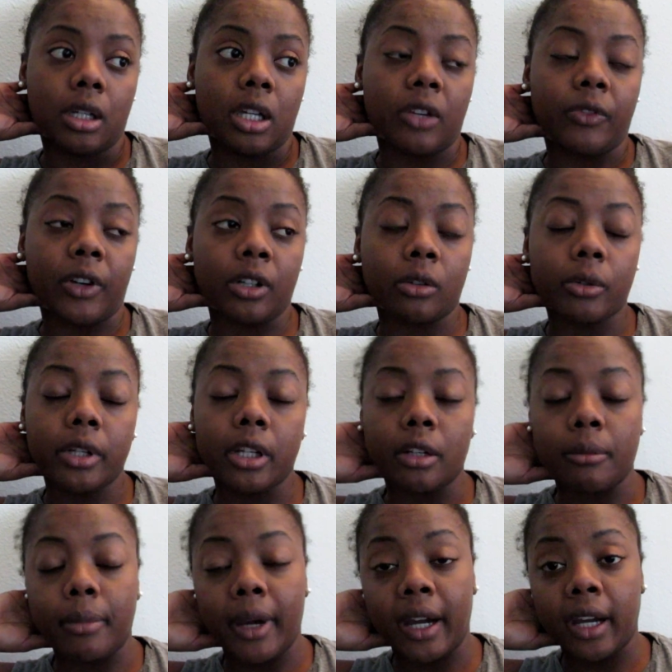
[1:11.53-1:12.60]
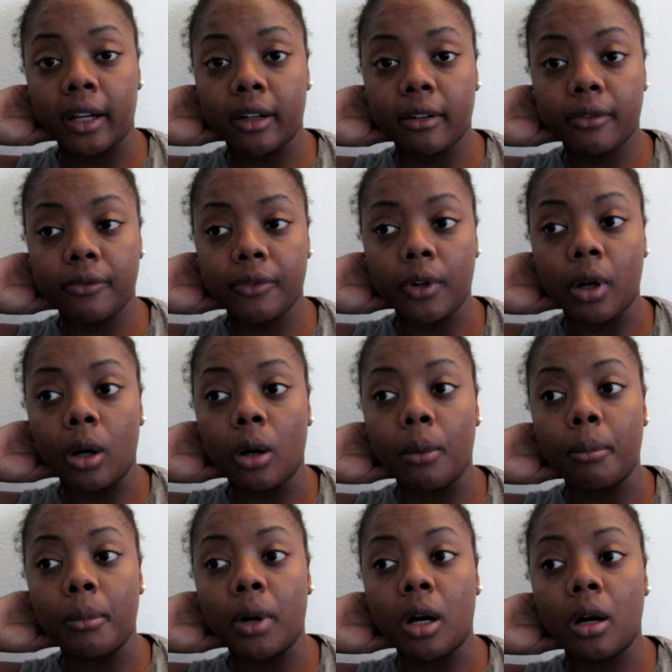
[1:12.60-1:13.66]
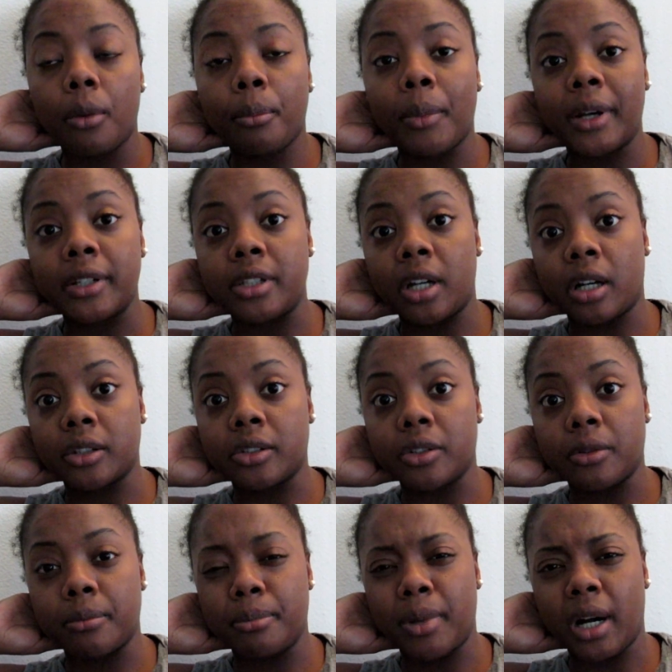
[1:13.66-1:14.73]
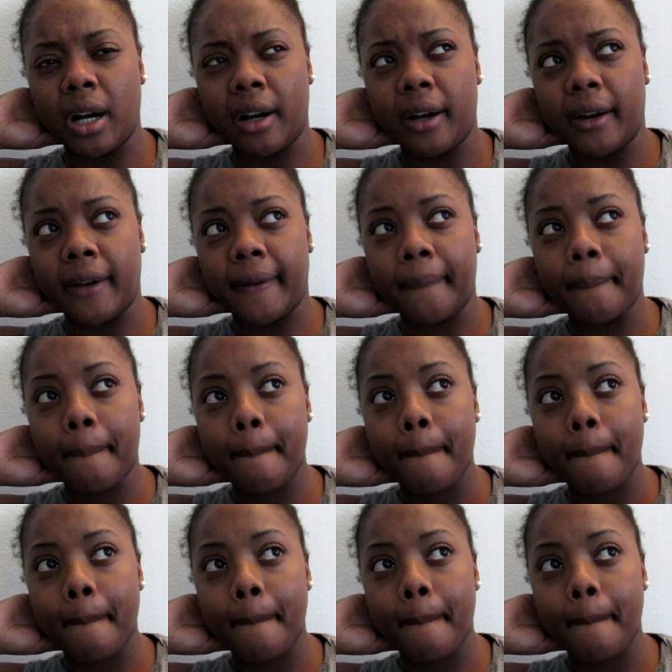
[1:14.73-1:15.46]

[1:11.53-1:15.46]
If I don't hear back from my doctor by